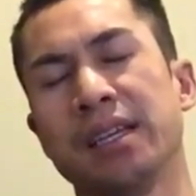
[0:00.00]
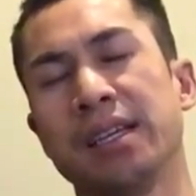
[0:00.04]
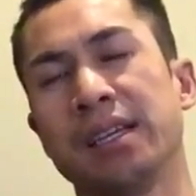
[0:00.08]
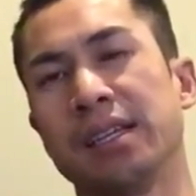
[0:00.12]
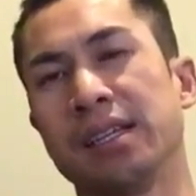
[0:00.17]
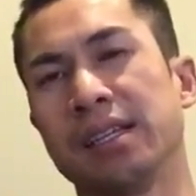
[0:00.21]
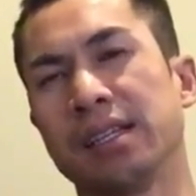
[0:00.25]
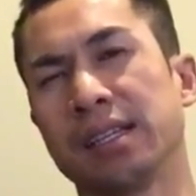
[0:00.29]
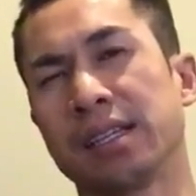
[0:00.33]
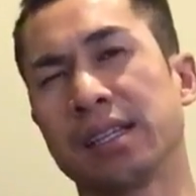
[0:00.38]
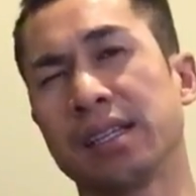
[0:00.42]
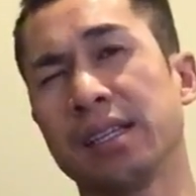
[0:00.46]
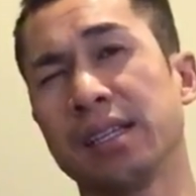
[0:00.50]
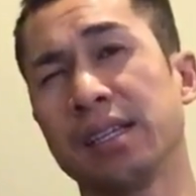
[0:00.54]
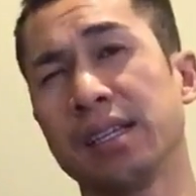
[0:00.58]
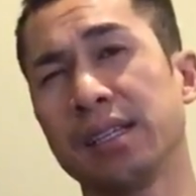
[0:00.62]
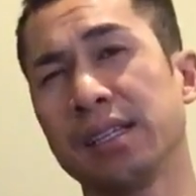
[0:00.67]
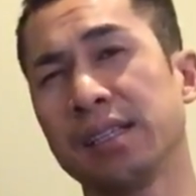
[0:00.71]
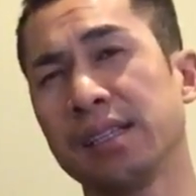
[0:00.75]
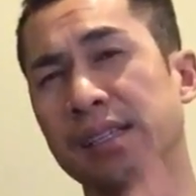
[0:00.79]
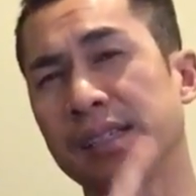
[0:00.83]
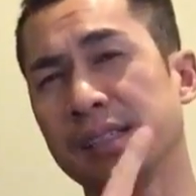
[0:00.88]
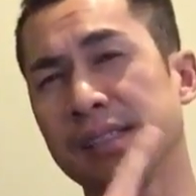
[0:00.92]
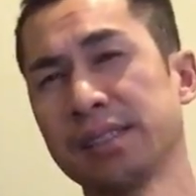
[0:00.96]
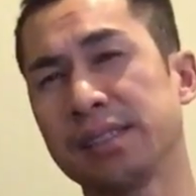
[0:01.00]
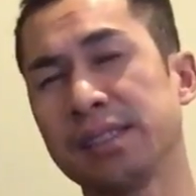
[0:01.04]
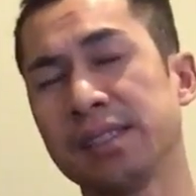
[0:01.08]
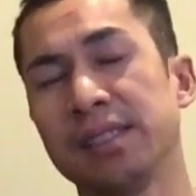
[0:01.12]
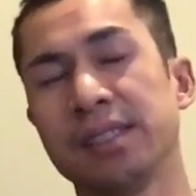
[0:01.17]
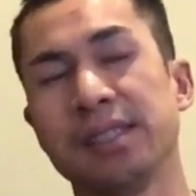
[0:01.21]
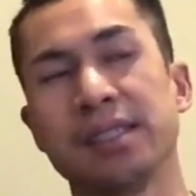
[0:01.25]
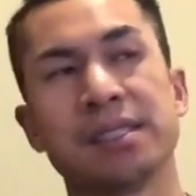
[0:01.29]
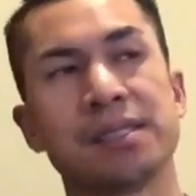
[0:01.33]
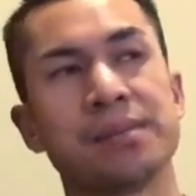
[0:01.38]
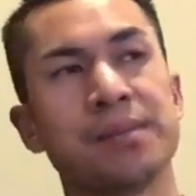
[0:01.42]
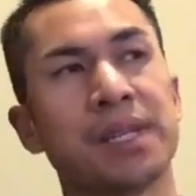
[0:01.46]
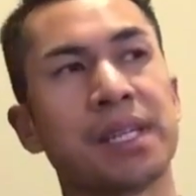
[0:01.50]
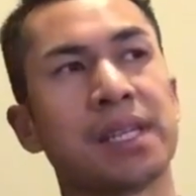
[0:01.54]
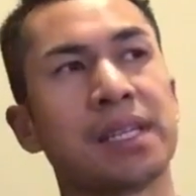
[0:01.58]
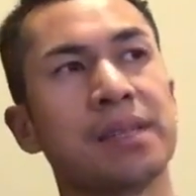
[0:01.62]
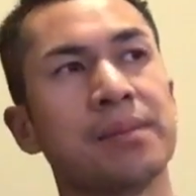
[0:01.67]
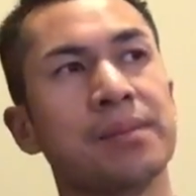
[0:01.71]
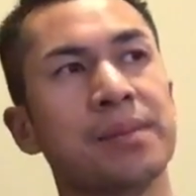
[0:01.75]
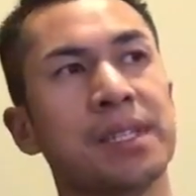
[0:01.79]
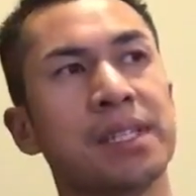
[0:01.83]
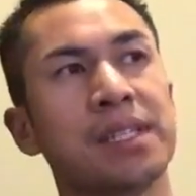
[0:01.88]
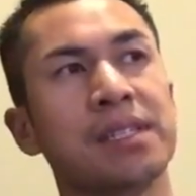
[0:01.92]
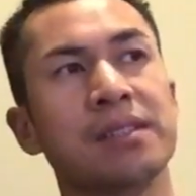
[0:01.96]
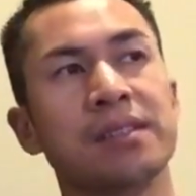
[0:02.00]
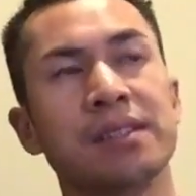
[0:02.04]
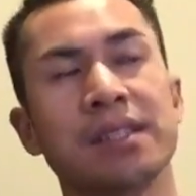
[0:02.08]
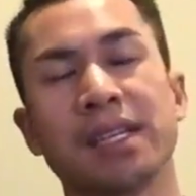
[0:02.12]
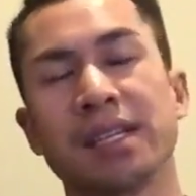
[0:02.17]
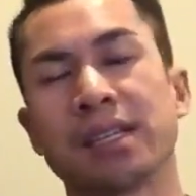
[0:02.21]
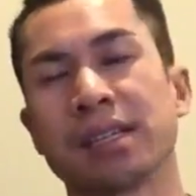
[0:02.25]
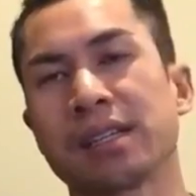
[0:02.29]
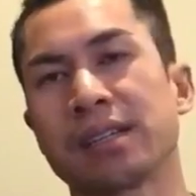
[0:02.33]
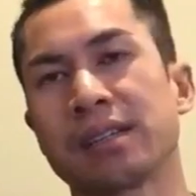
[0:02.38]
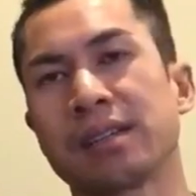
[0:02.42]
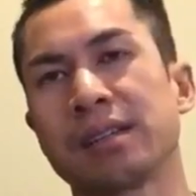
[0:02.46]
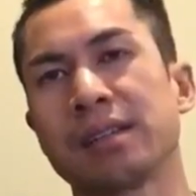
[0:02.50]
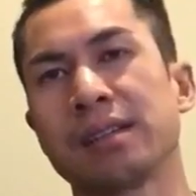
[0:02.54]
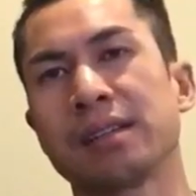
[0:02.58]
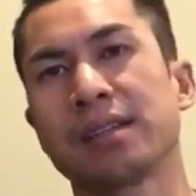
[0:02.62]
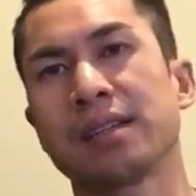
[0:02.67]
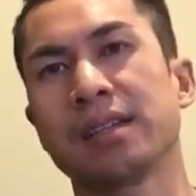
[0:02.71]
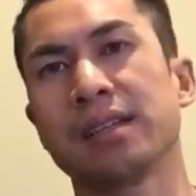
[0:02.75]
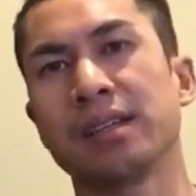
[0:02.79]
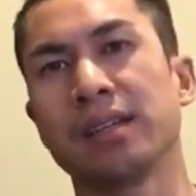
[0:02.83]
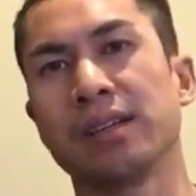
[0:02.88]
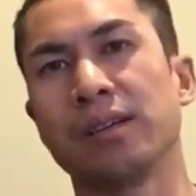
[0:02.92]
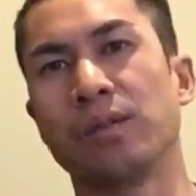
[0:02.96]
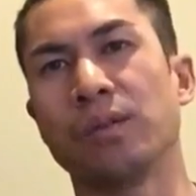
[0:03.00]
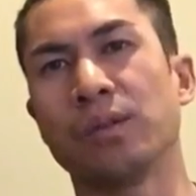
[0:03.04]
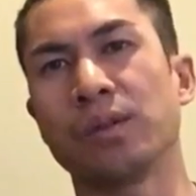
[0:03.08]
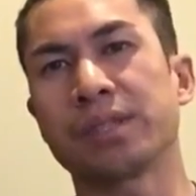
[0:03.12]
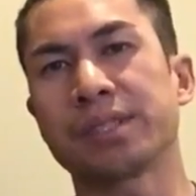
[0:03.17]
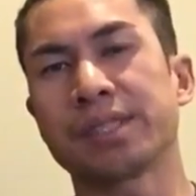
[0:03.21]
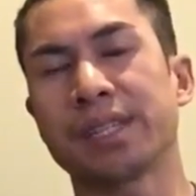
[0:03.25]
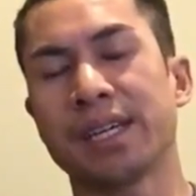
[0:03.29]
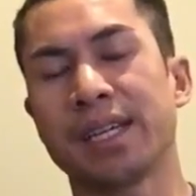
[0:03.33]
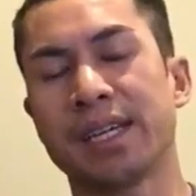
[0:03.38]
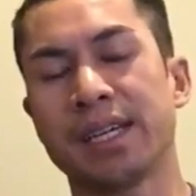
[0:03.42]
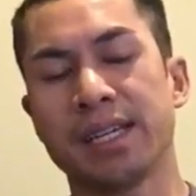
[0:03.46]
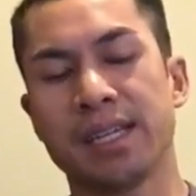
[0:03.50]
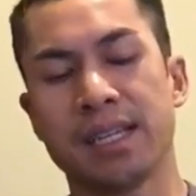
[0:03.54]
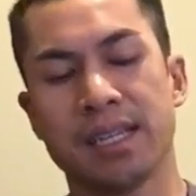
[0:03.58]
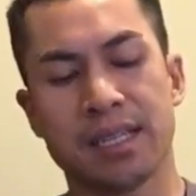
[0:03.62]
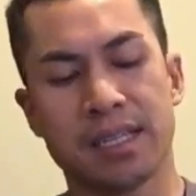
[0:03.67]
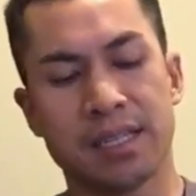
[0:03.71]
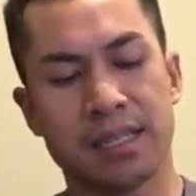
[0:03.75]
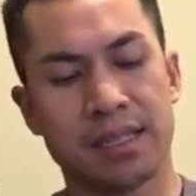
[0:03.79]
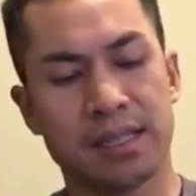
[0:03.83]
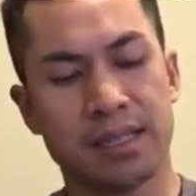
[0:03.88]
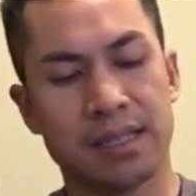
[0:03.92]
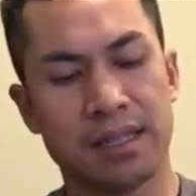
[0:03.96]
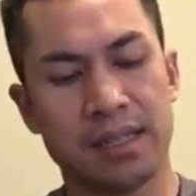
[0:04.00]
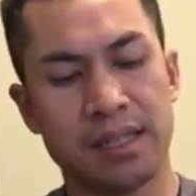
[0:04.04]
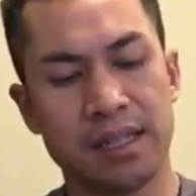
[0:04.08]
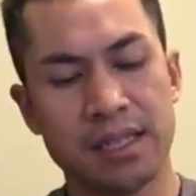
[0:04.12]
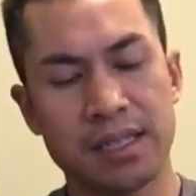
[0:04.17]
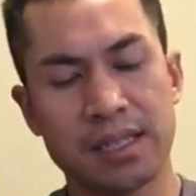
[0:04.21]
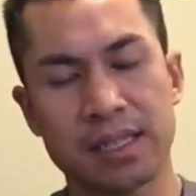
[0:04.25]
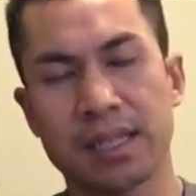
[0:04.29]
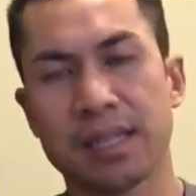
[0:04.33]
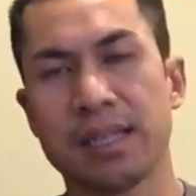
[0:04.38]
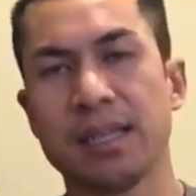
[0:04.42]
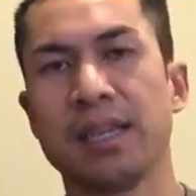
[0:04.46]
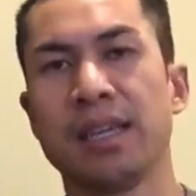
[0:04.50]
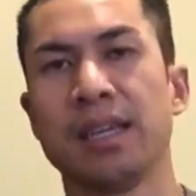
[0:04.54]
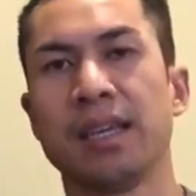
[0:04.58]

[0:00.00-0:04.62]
And then again, you can see it's making me do that kind of horse eye look.